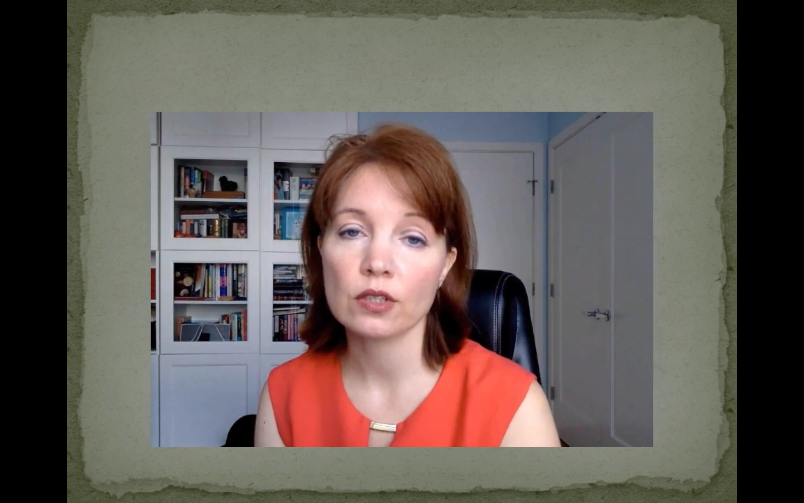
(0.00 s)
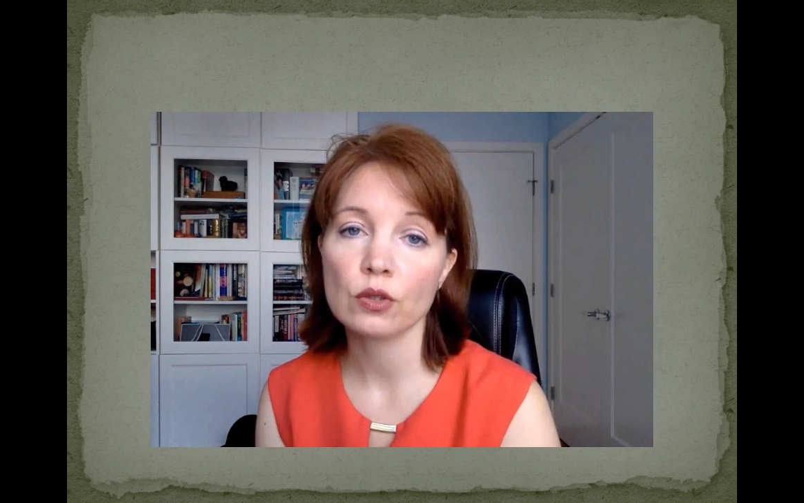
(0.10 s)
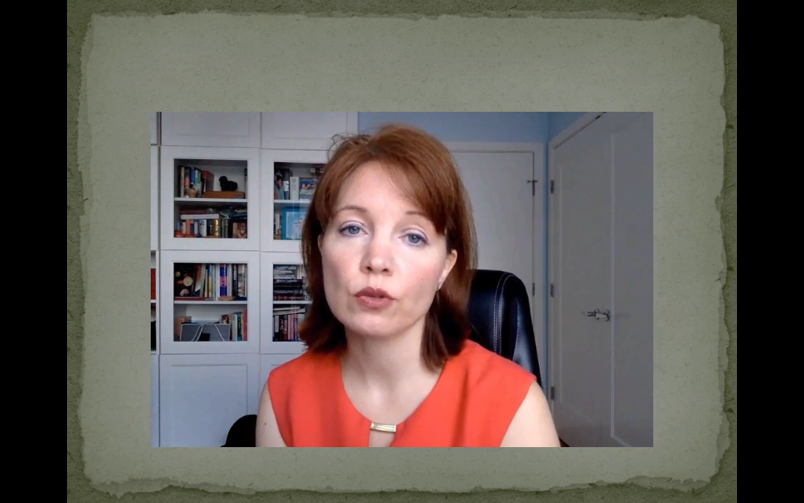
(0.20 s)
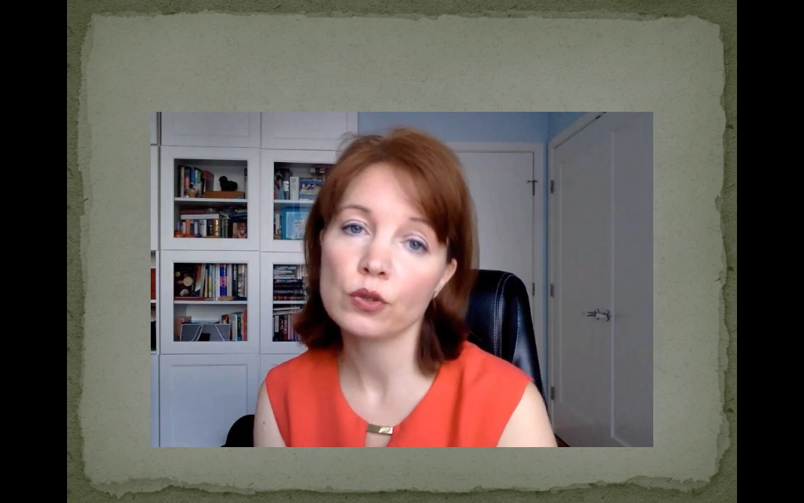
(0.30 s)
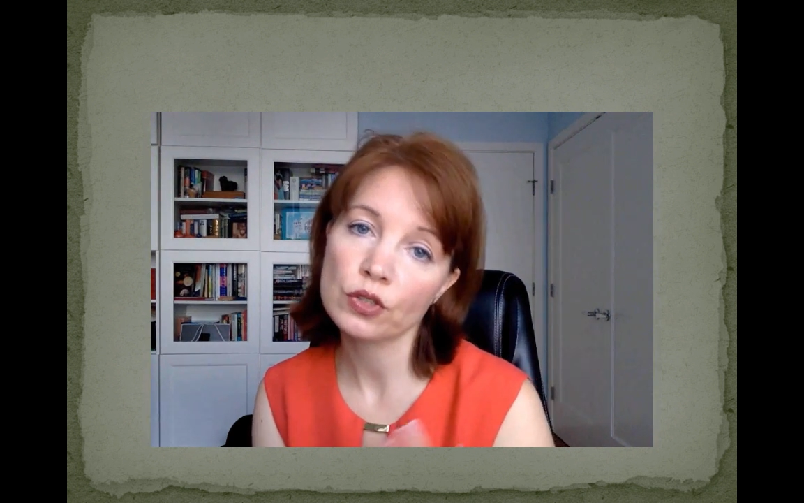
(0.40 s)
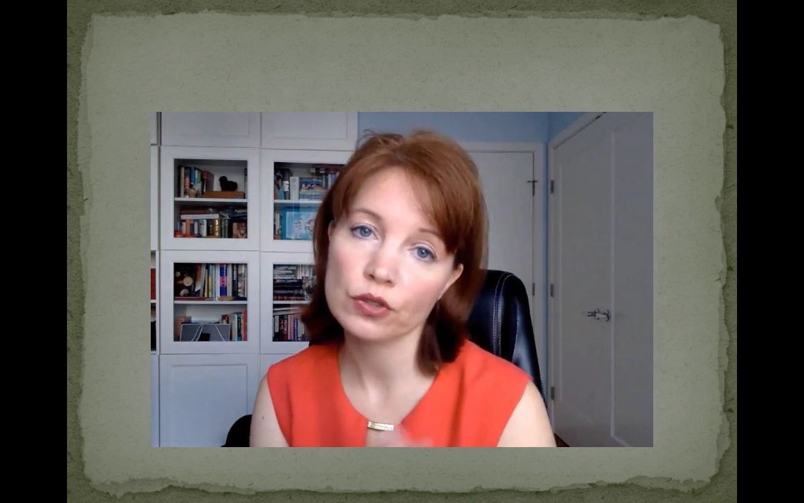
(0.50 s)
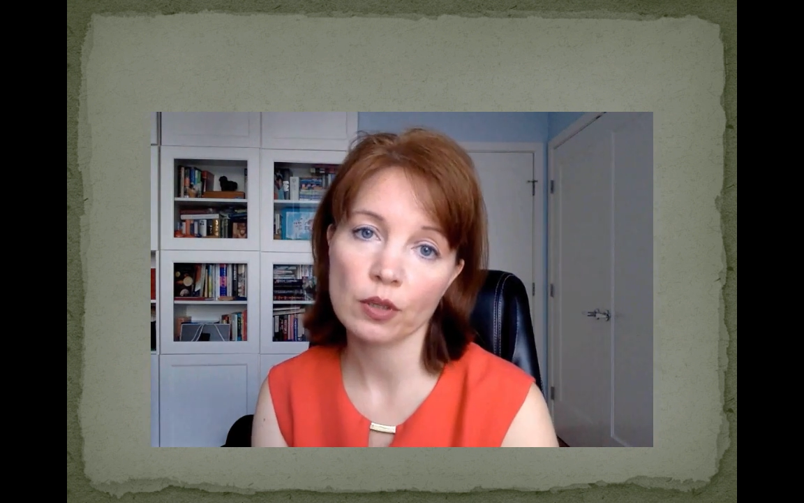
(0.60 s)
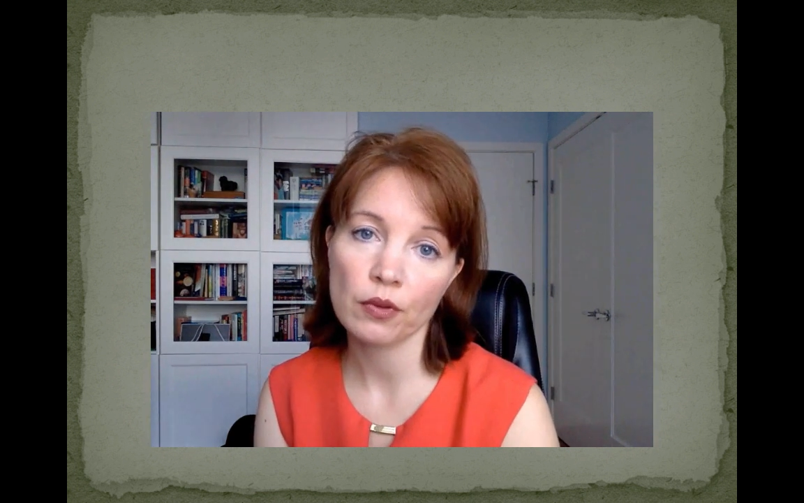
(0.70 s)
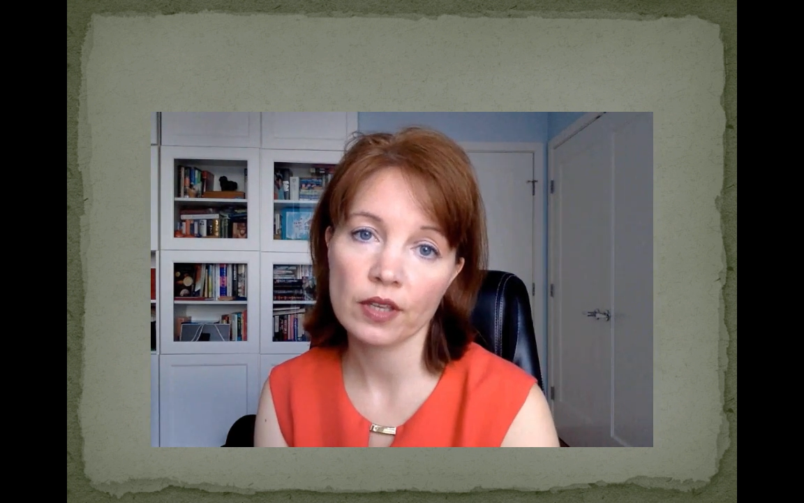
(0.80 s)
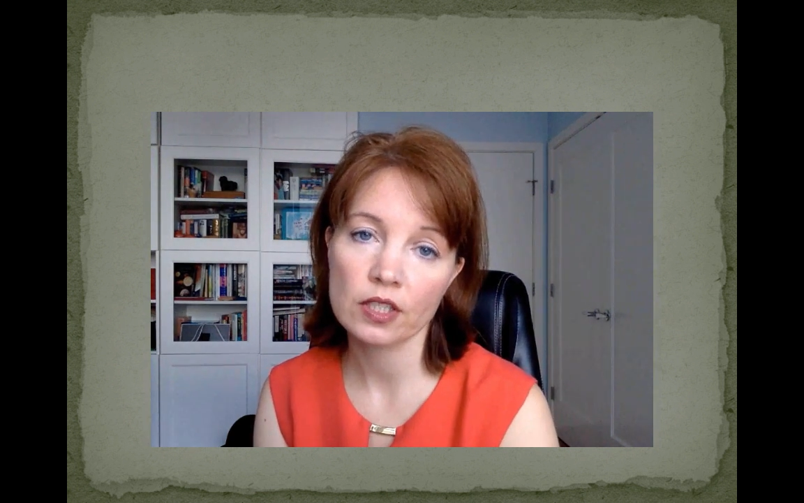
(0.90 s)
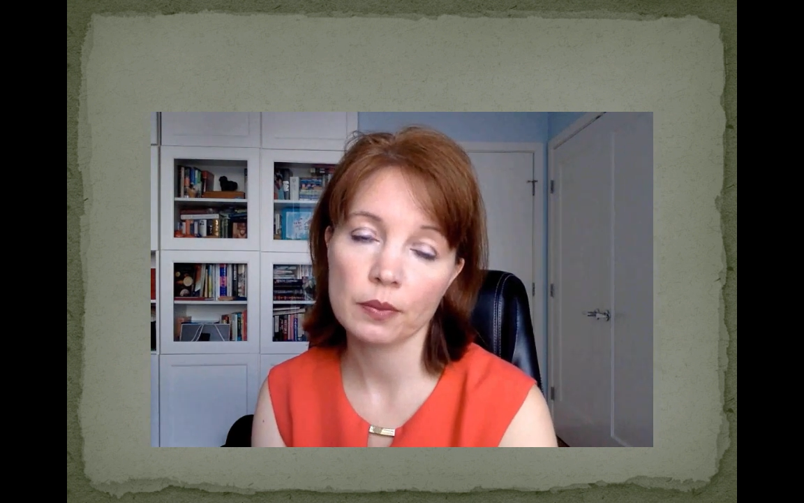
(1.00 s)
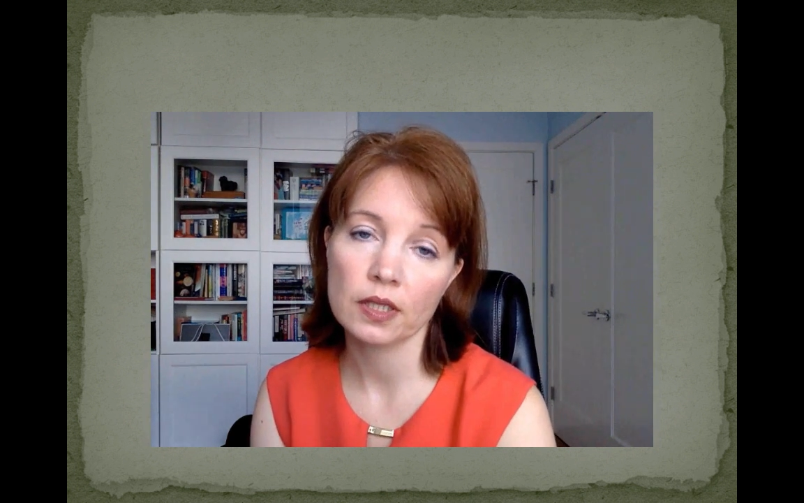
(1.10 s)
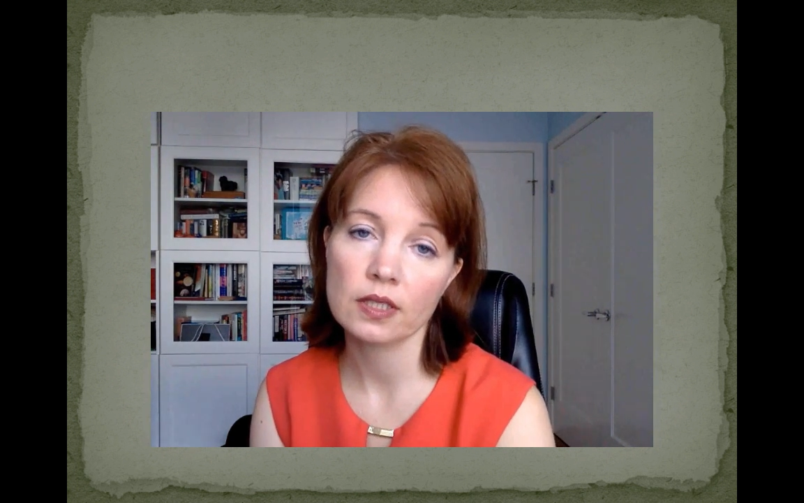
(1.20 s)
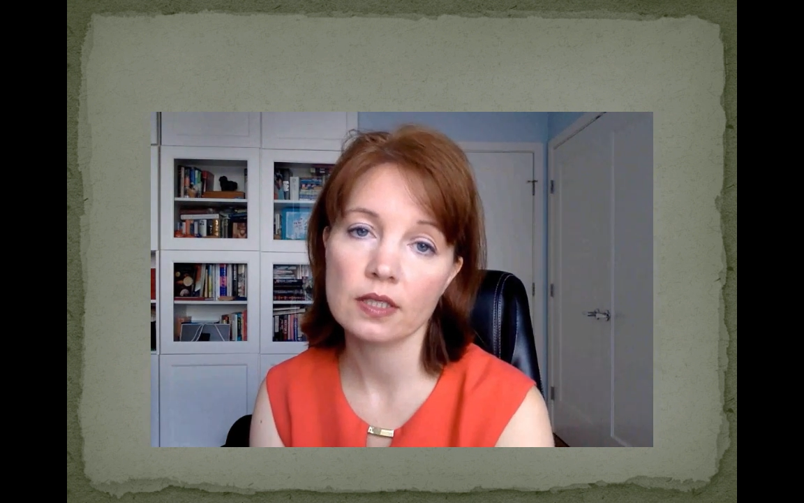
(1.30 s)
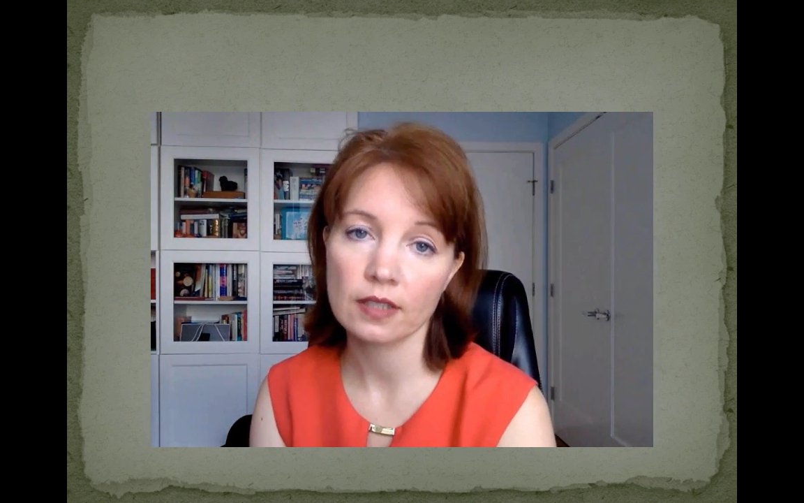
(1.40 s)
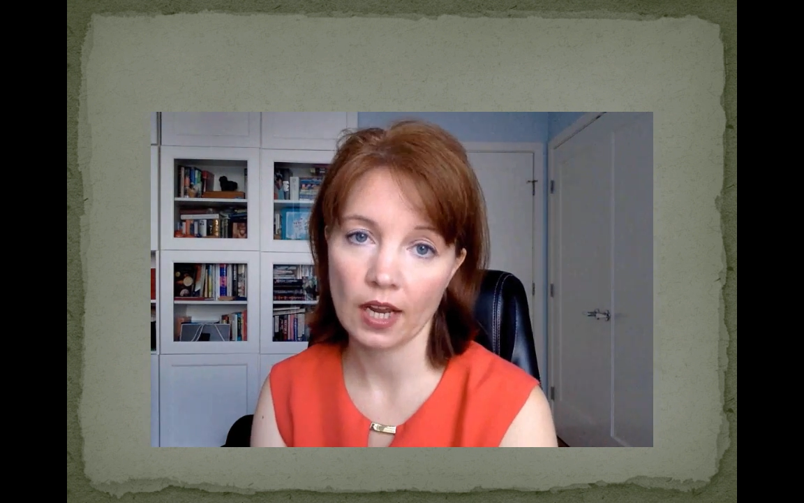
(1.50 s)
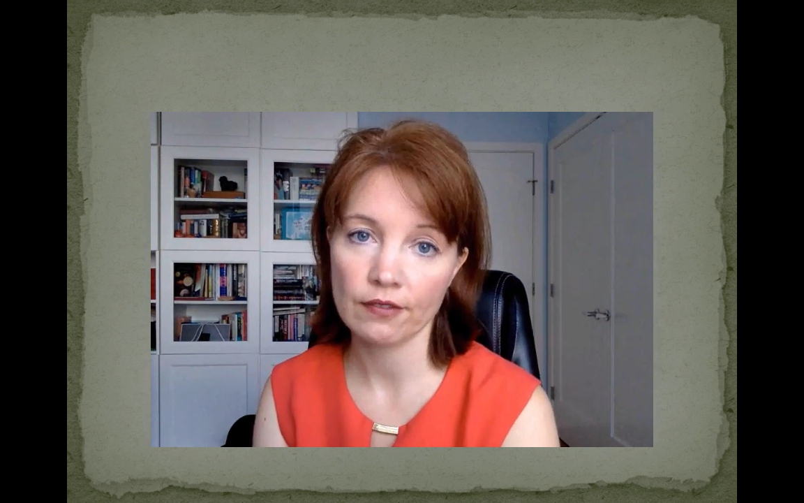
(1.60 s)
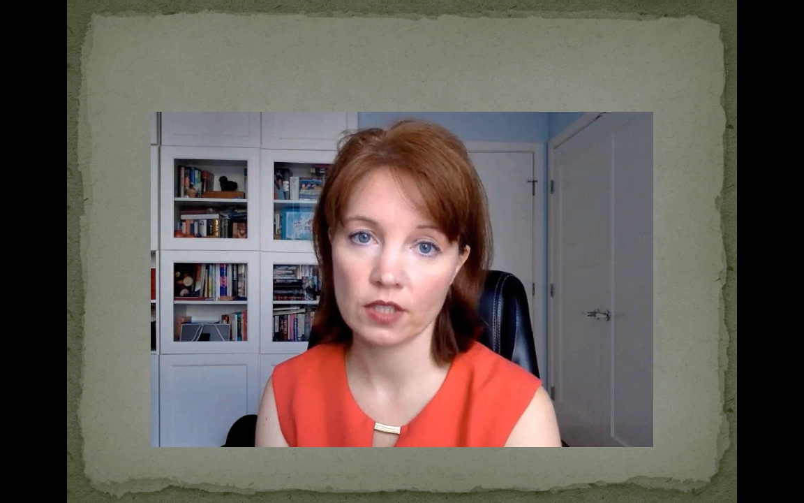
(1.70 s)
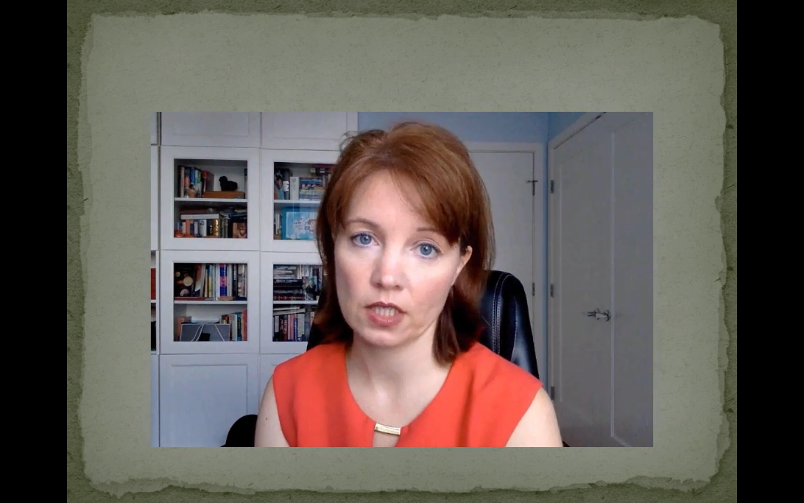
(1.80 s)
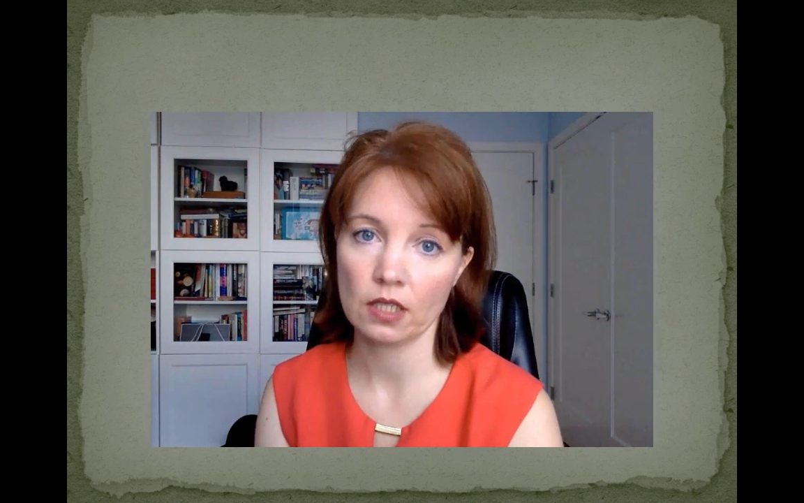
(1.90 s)
So those are some of the experiences that I
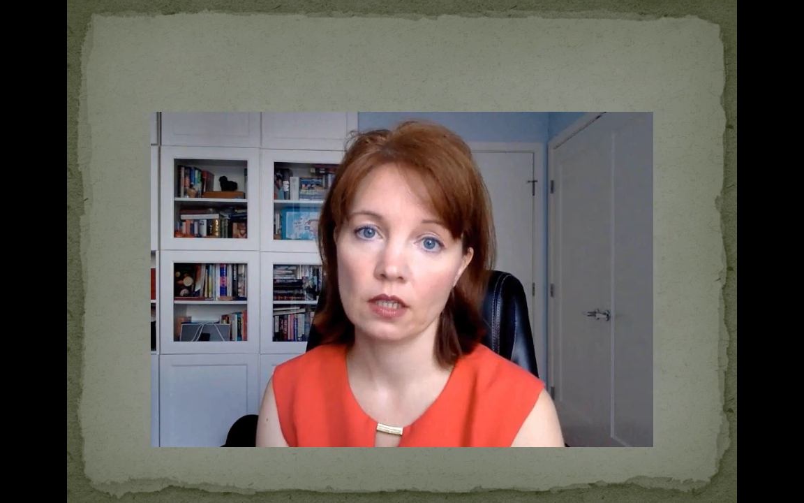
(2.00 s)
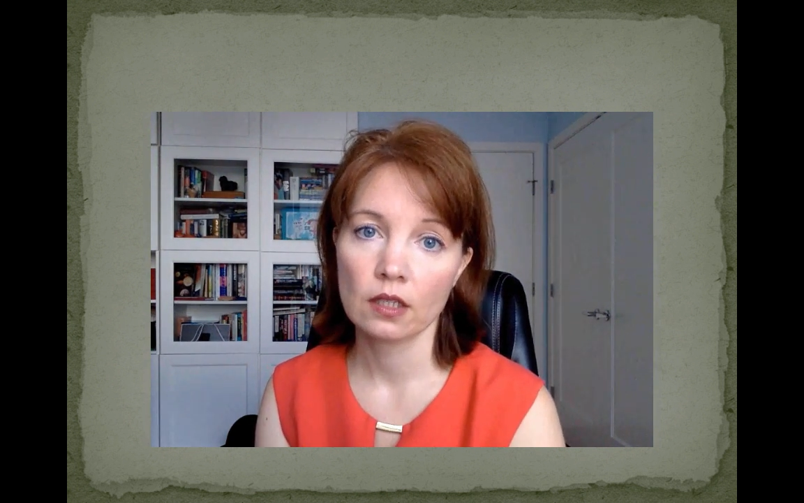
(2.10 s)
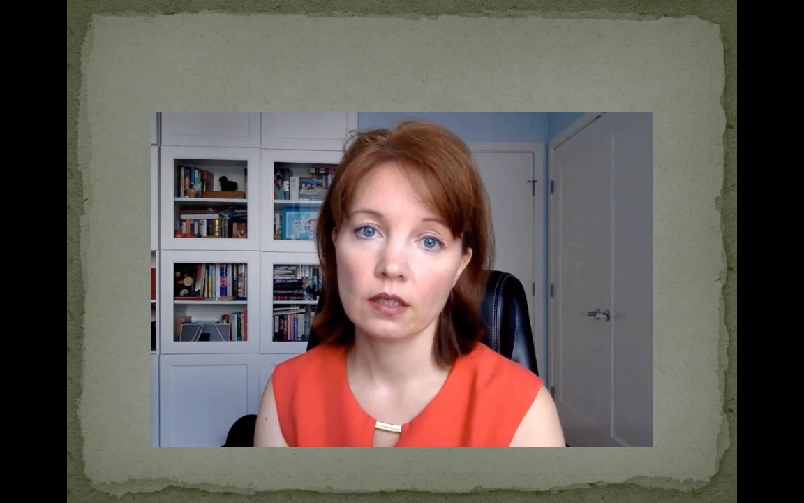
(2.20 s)
have seen